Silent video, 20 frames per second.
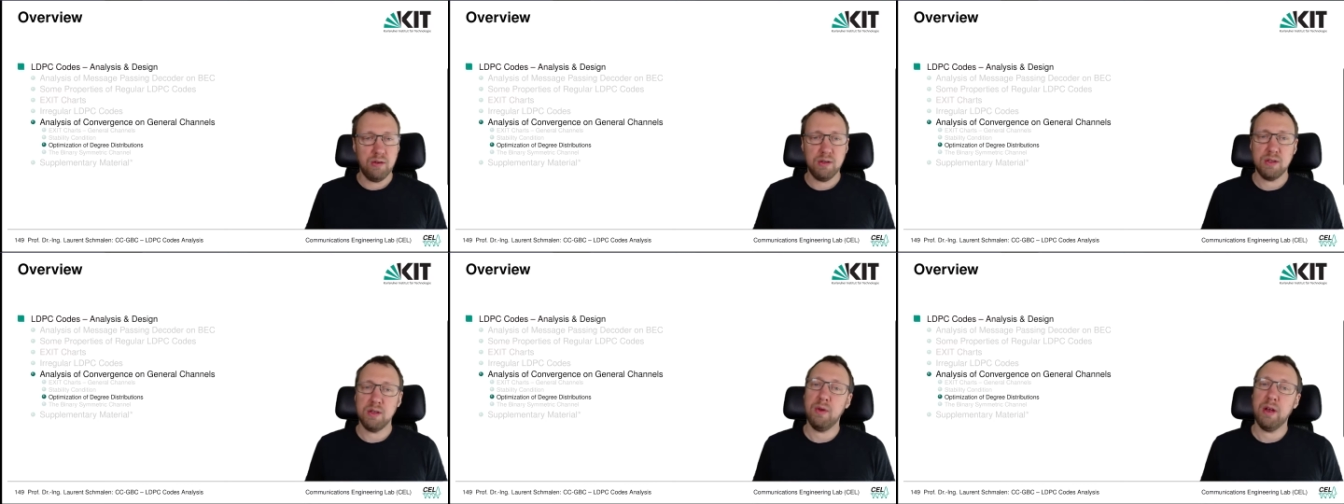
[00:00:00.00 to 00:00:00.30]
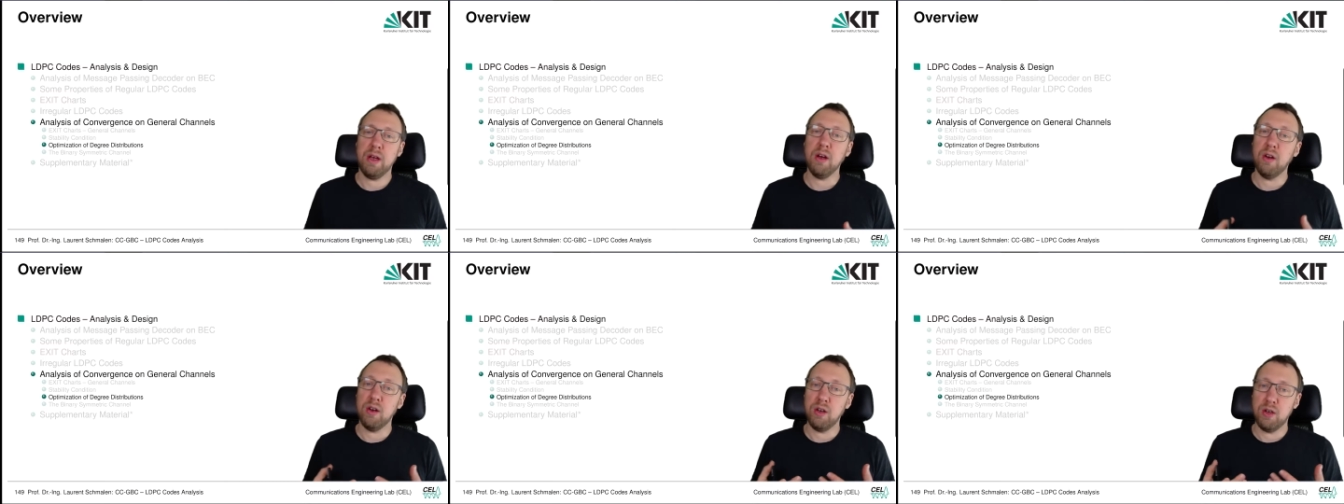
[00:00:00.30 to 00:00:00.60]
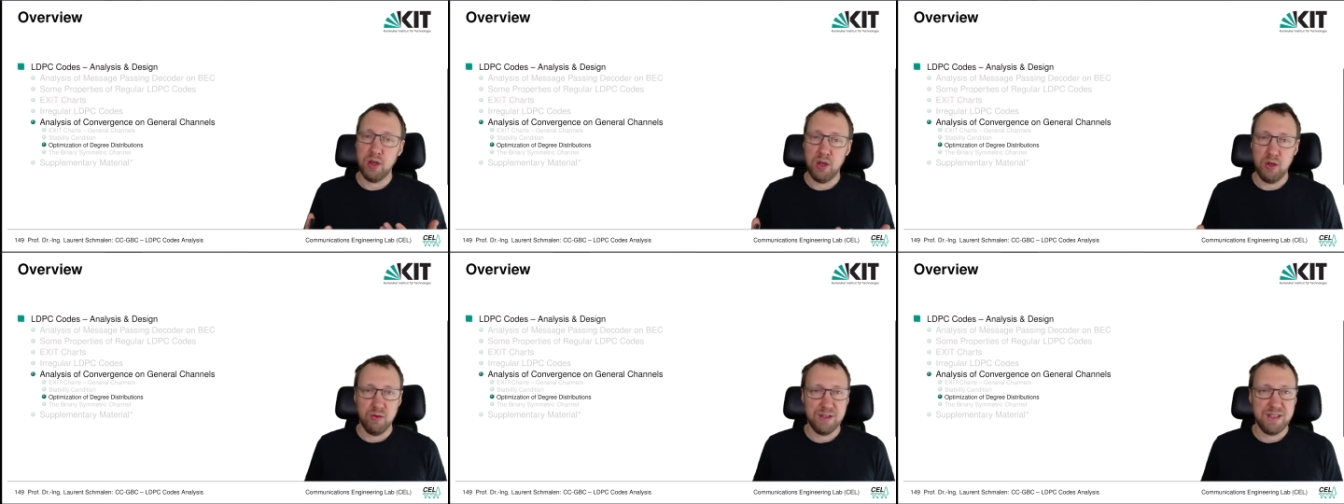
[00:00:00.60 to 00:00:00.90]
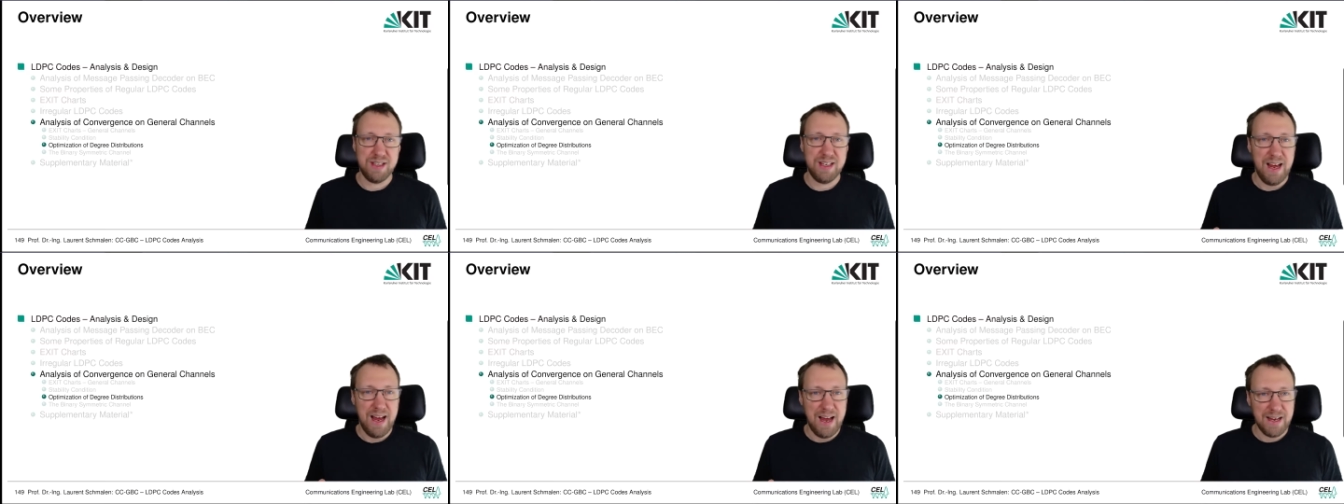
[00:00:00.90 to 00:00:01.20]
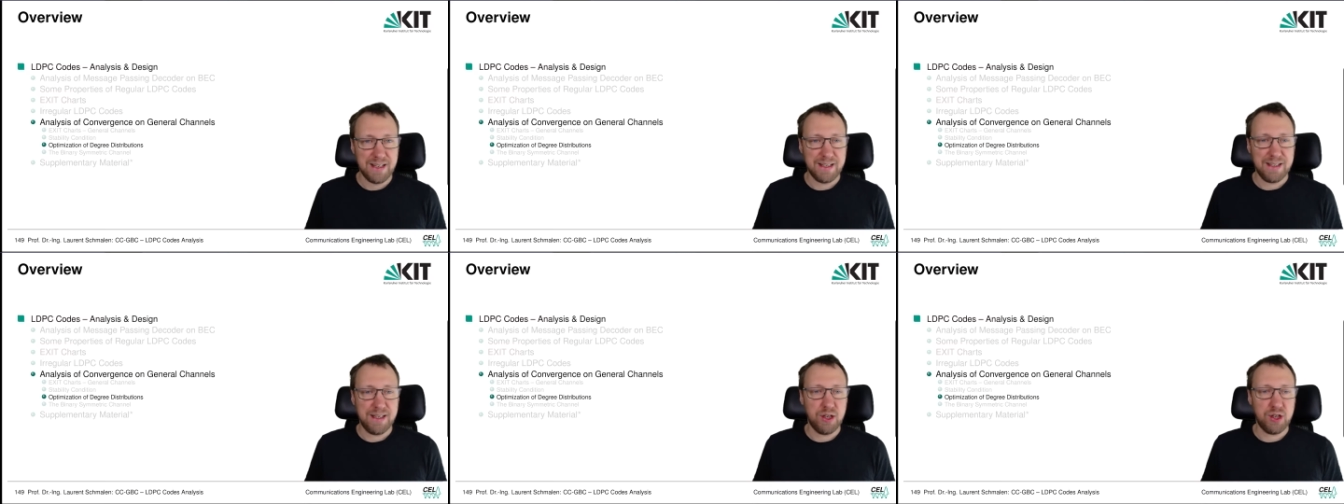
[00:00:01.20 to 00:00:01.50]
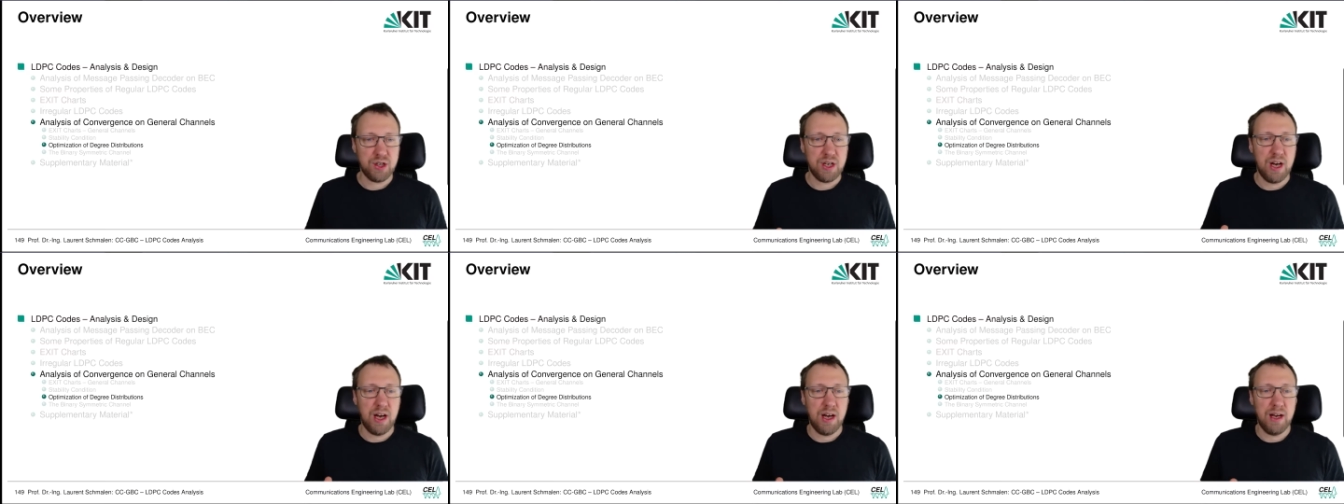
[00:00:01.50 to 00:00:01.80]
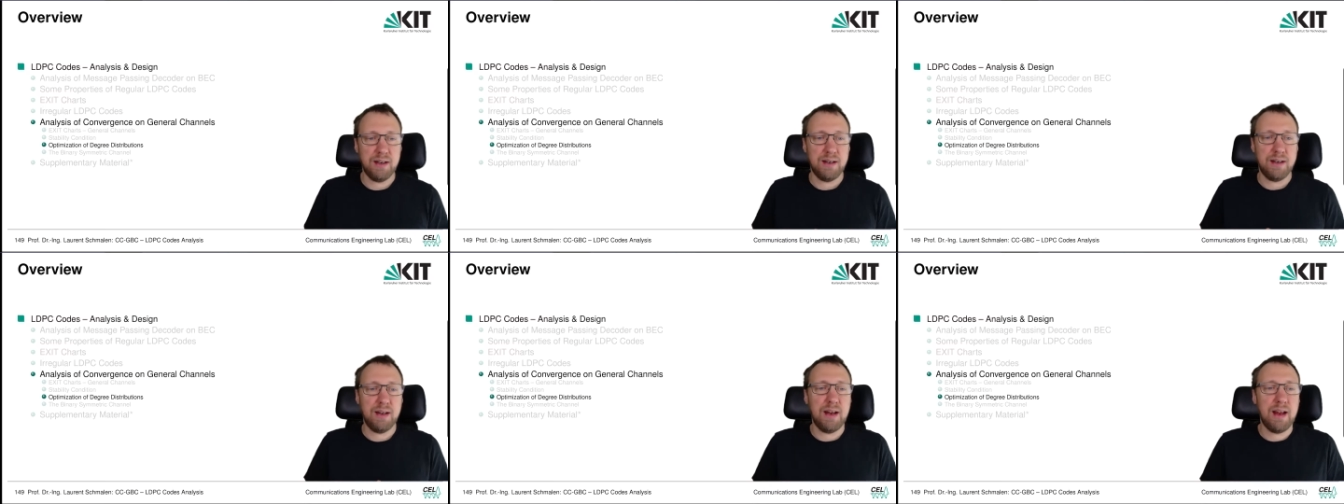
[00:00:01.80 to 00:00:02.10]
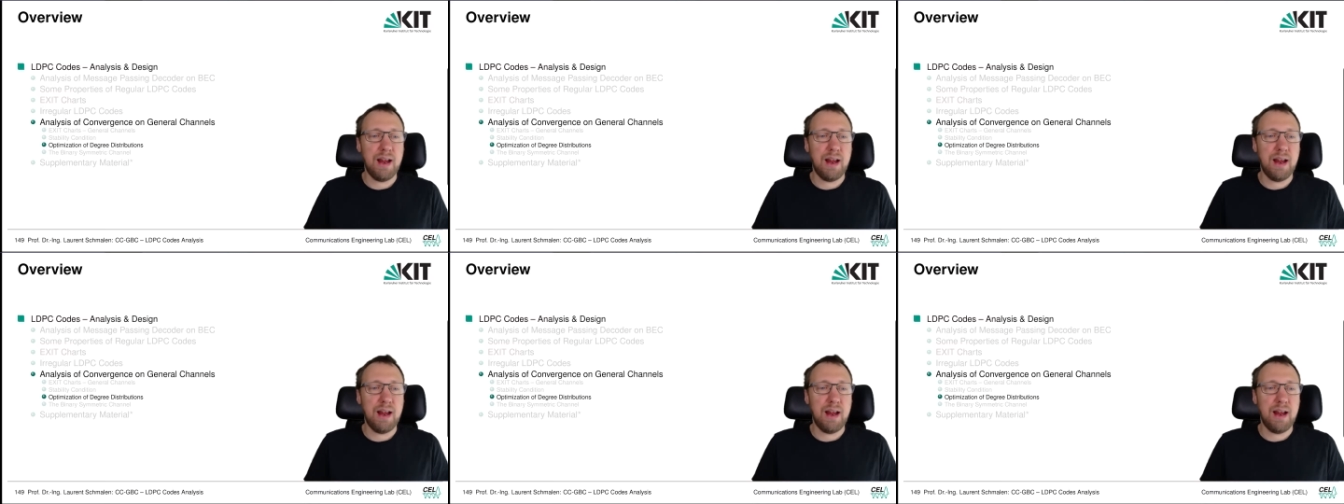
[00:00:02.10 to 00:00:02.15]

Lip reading: So we're going to use the exit chart,